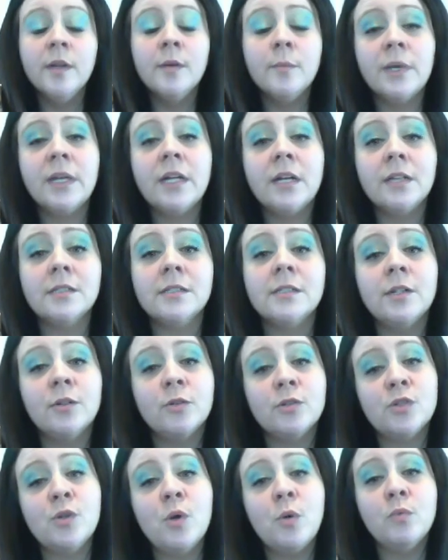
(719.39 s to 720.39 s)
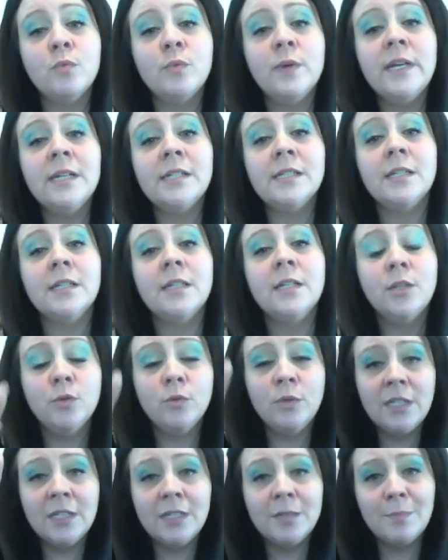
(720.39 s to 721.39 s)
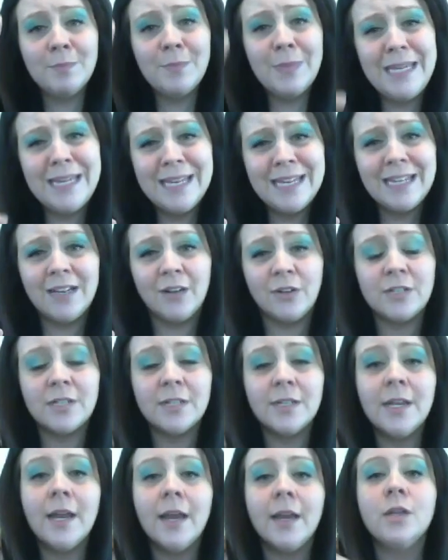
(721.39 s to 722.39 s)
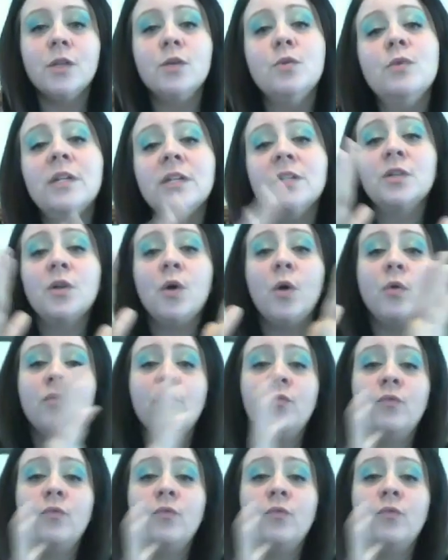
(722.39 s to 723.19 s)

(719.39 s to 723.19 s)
because there's no reason that you need to be here today. You need to go